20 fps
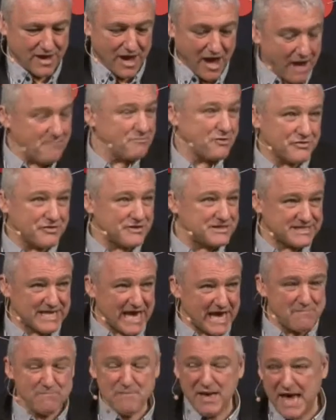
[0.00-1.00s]
I'm not the
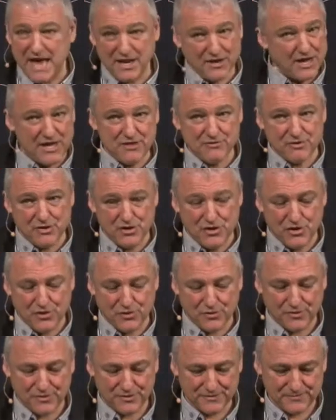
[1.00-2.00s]
same man, neither are
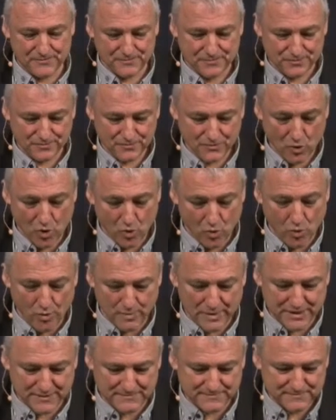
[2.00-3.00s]
you or
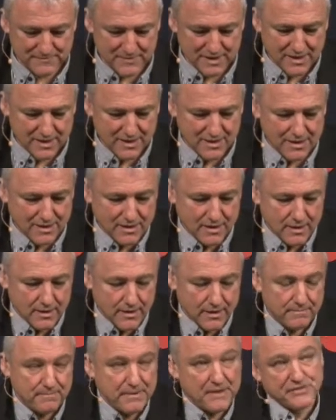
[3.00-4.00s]
woman.
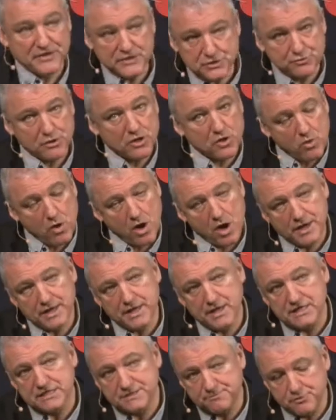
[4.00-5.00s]
But this
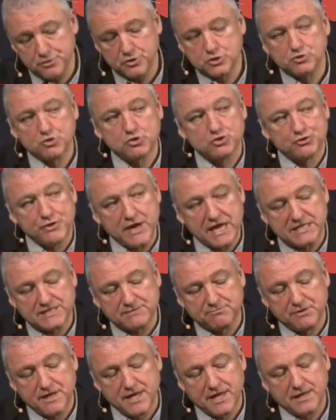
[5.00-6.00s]
required a spiritual
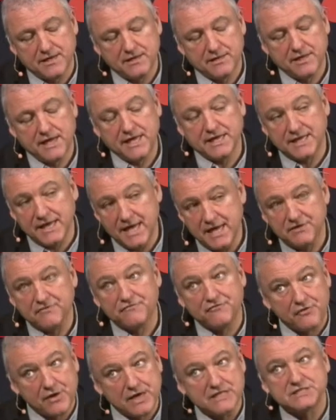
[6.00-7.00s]
transplant. It
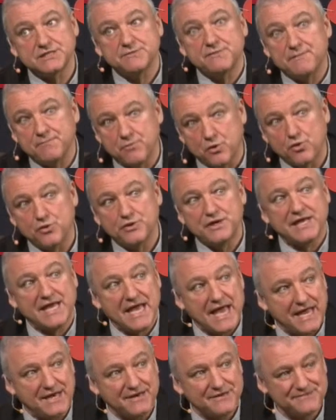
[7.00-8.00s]
needed for us to be born
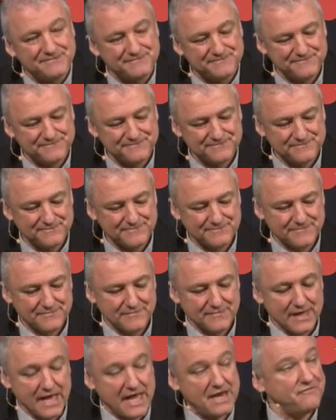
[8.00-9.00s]
again.
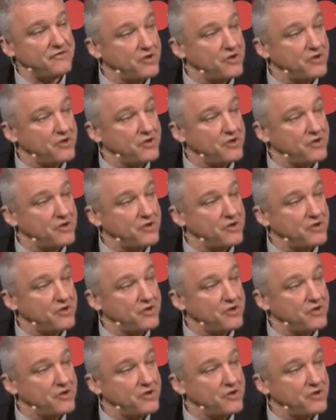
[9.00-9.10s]
And